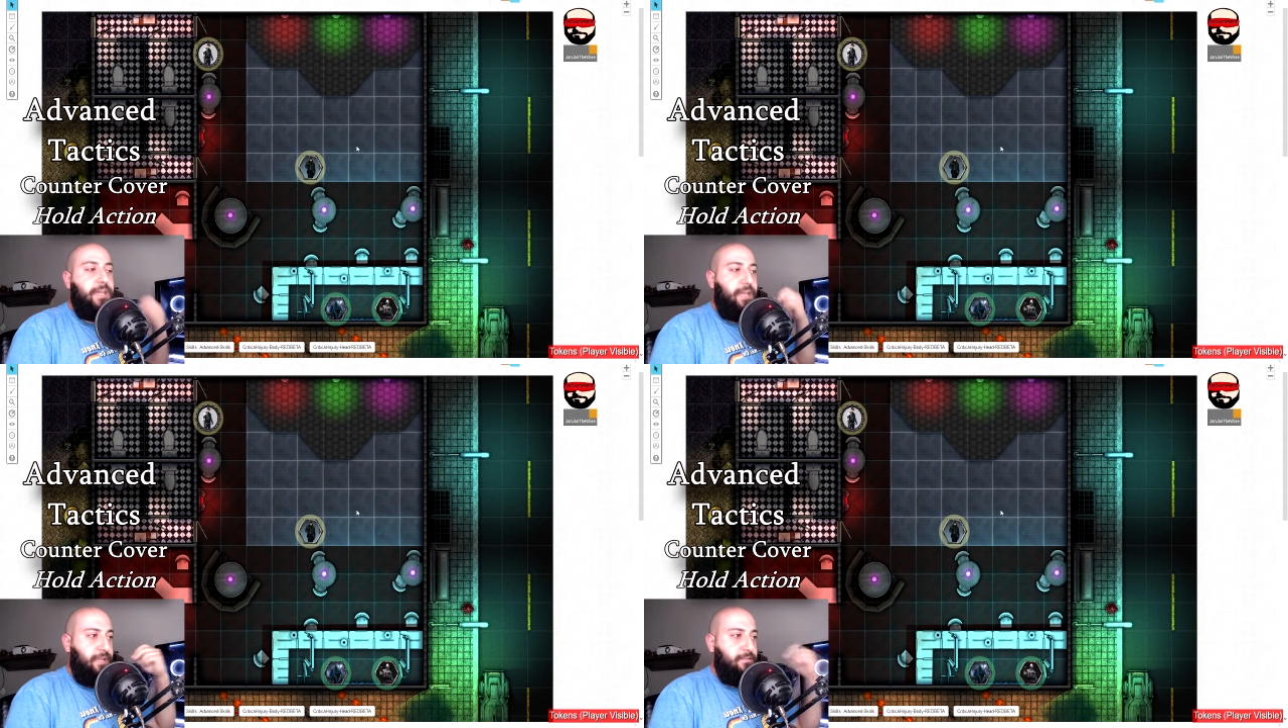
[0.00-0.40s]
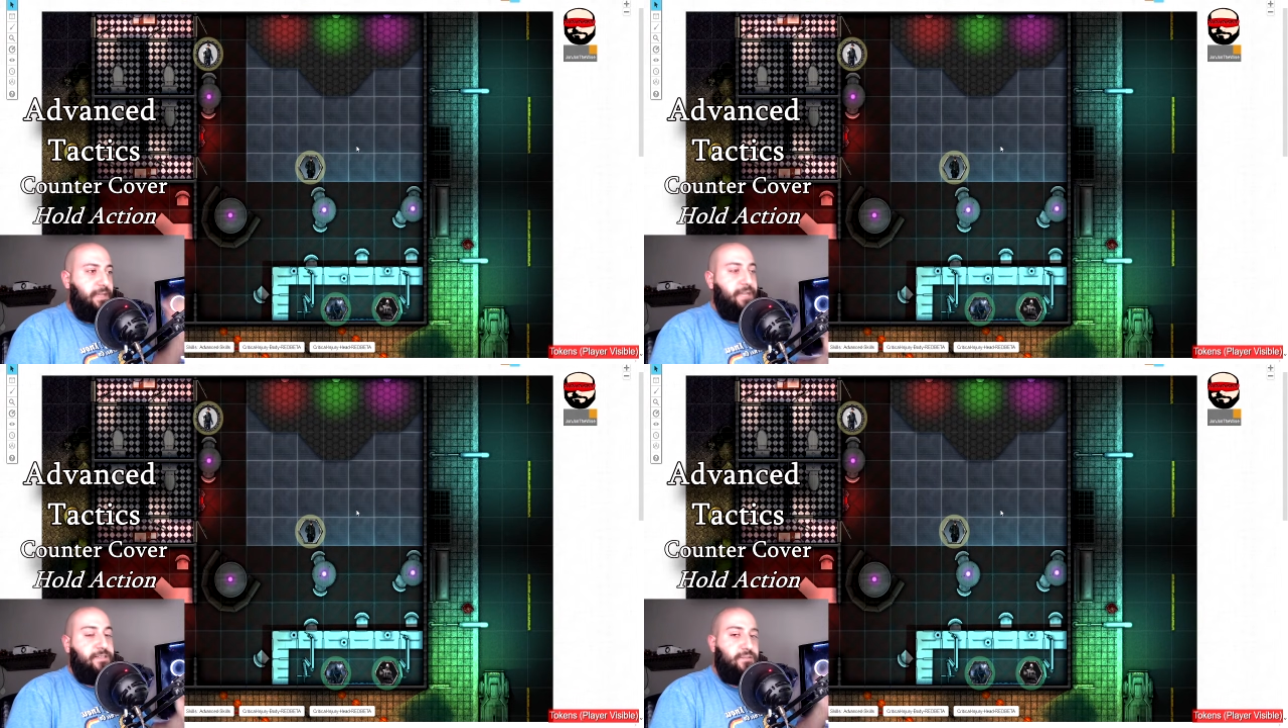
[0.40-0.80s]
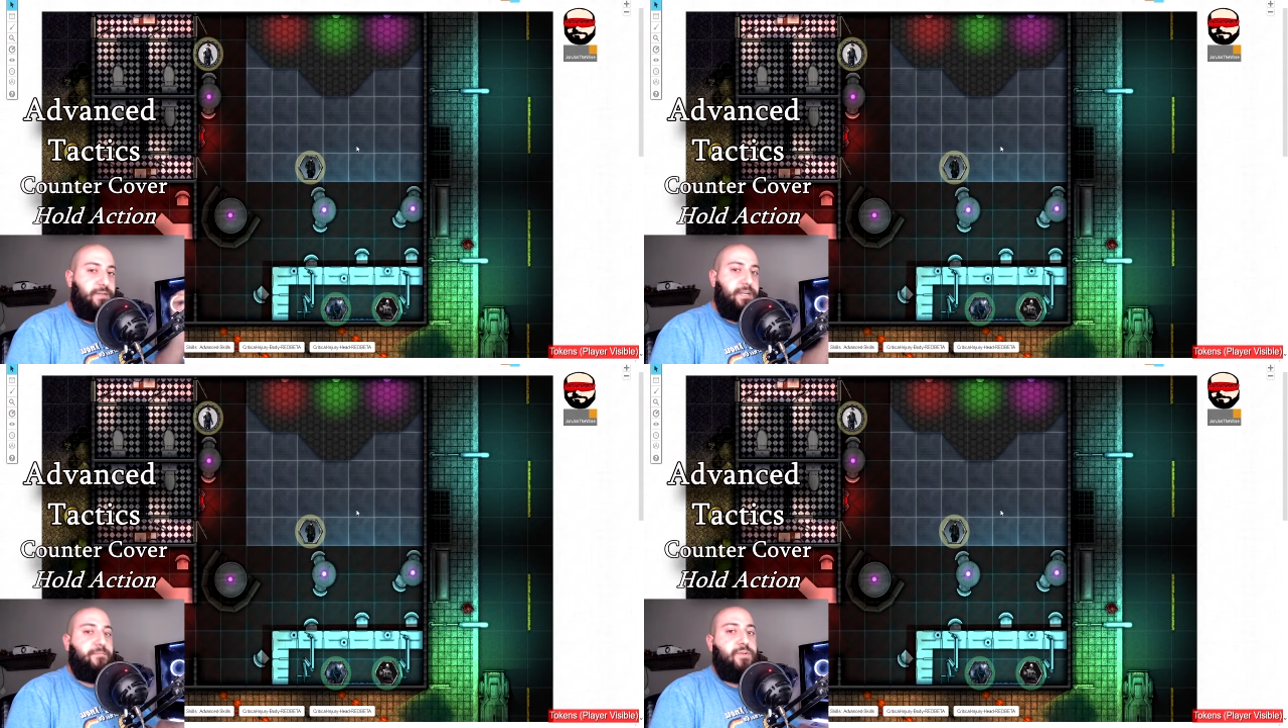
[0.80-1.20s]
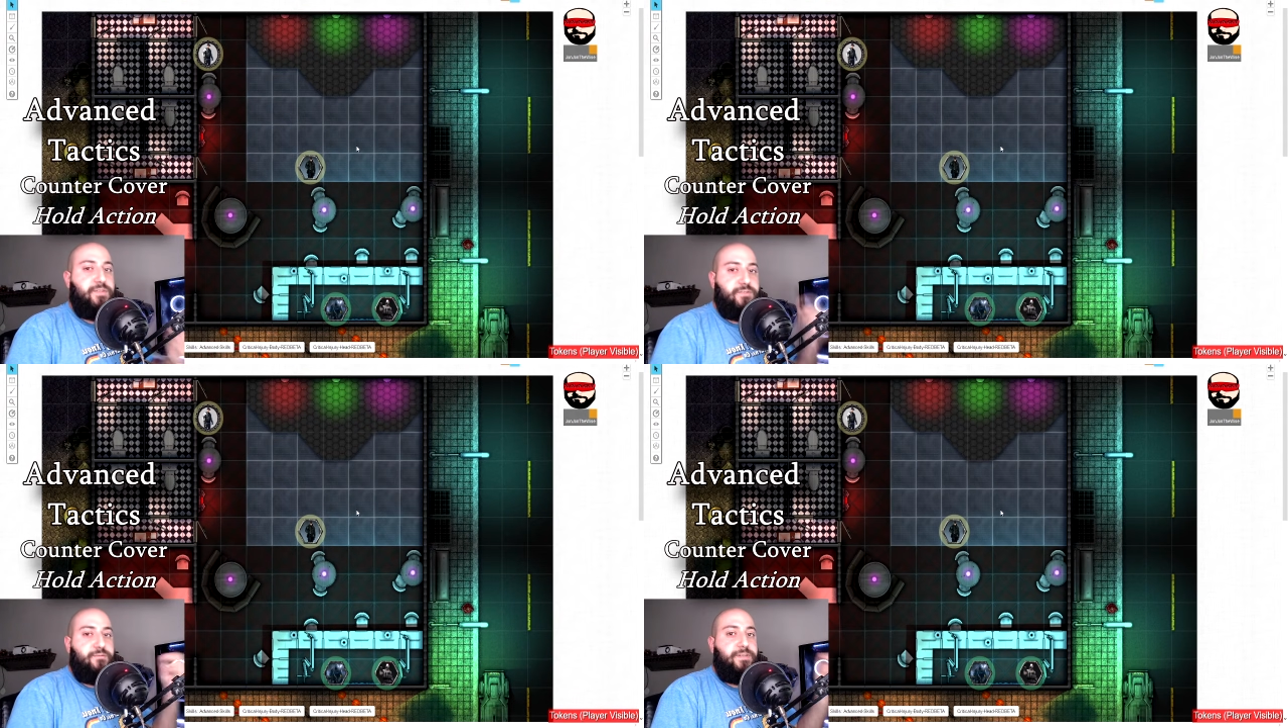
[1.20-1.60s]
and that is when I'm going
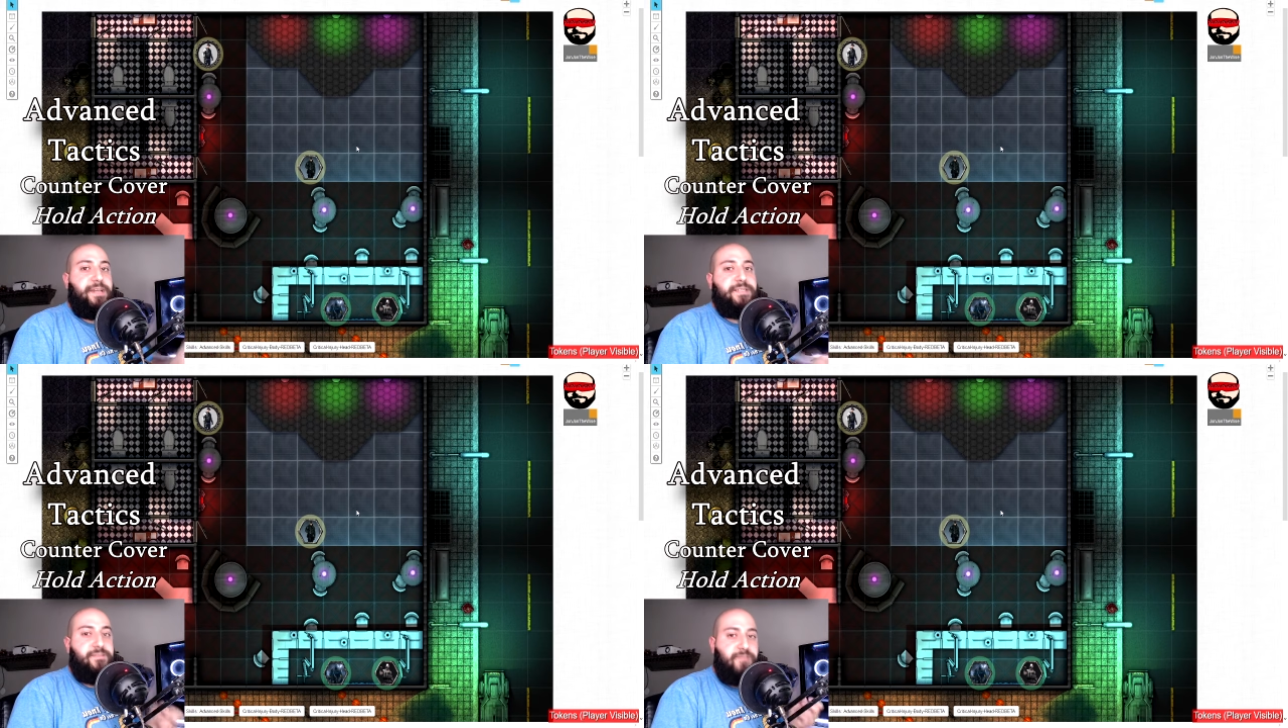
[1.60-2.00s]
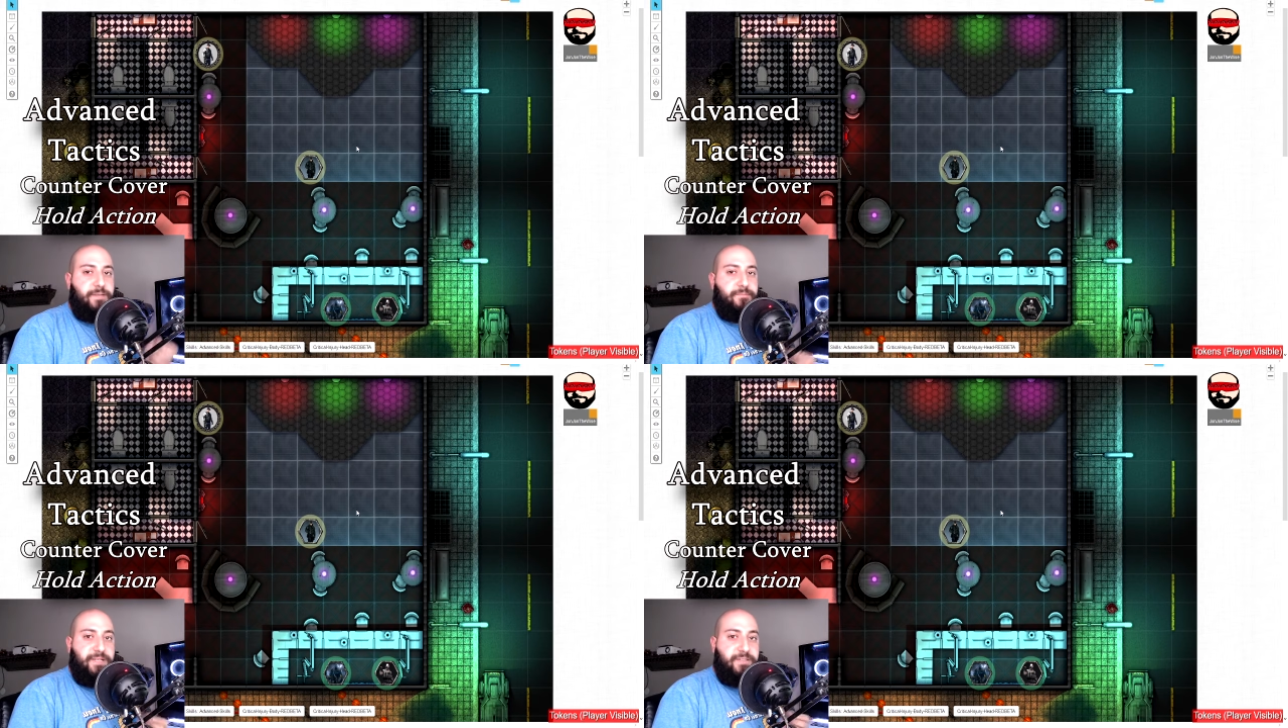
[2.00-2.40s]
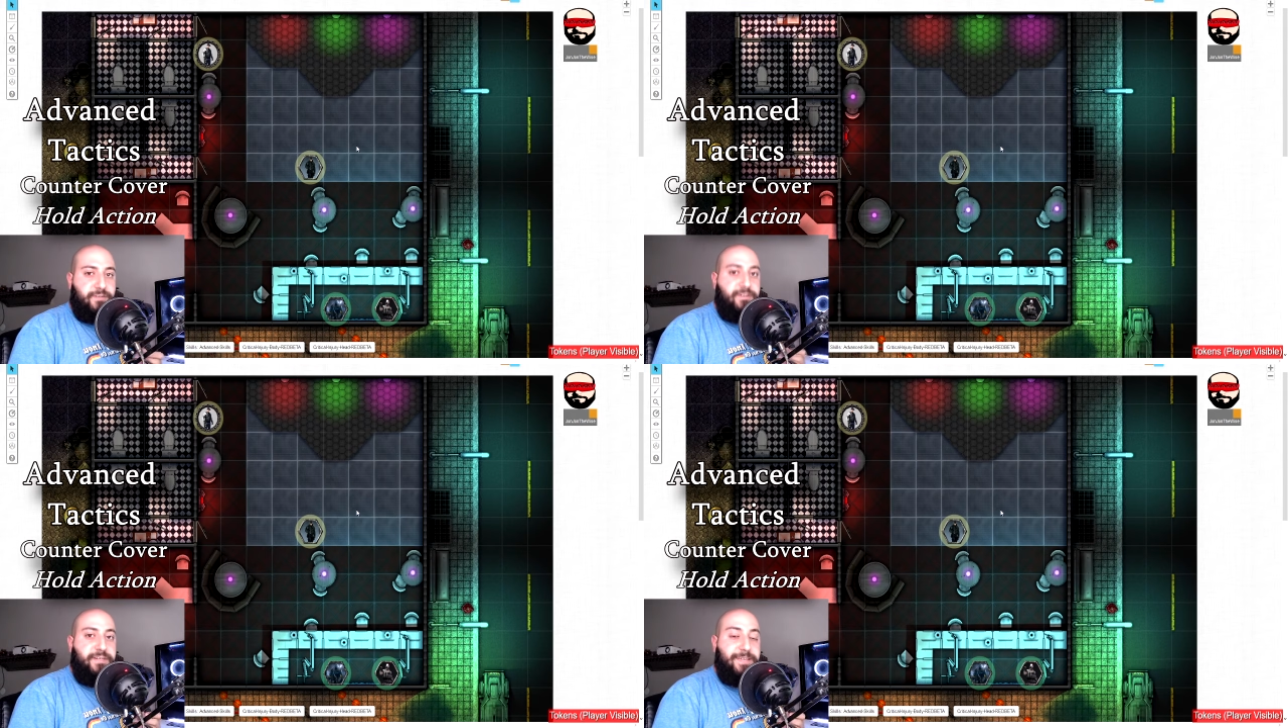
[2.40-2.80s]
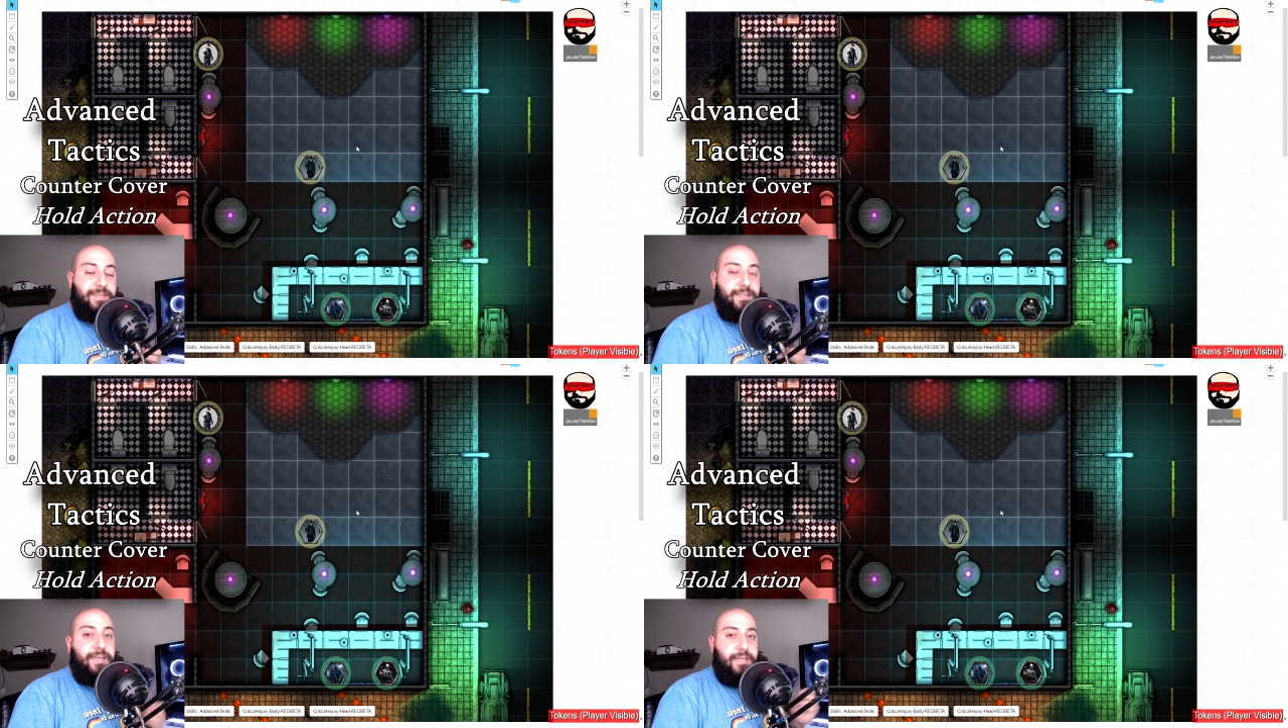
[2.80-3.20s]
to reactivate my turn again